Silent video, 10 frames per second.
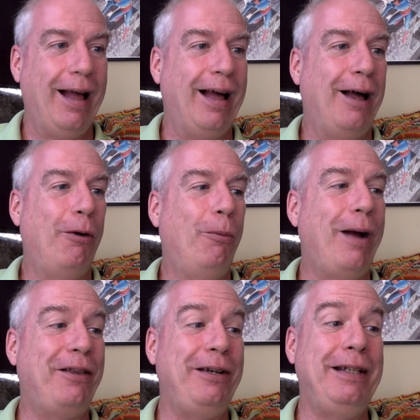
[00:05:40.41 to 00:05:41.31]
Uh,
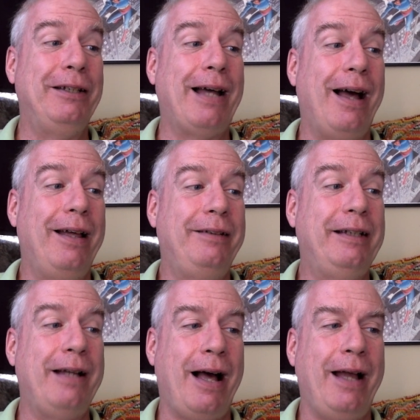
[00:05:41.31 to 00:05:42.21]
whether he can
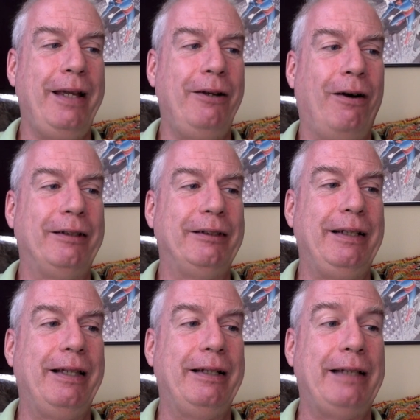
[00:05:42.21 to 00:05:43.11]
deny in honesty
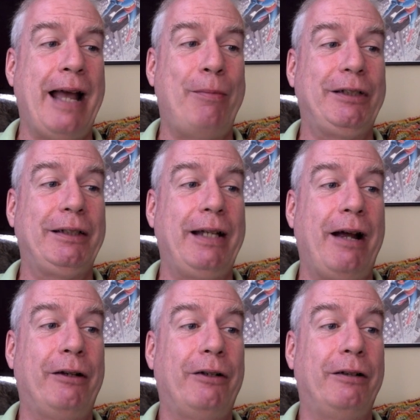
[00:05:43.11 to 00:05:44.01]
that his habits and
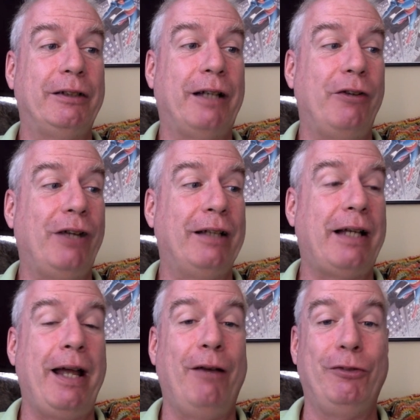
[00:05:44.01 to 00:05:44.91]
character are such as
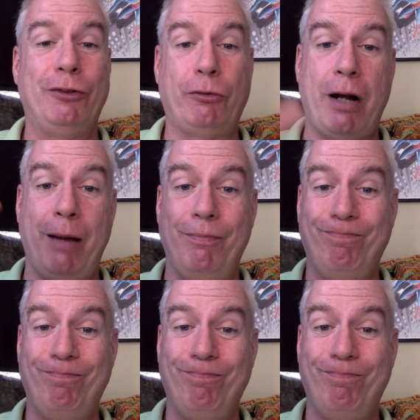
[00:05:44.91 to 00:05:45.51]
I have described.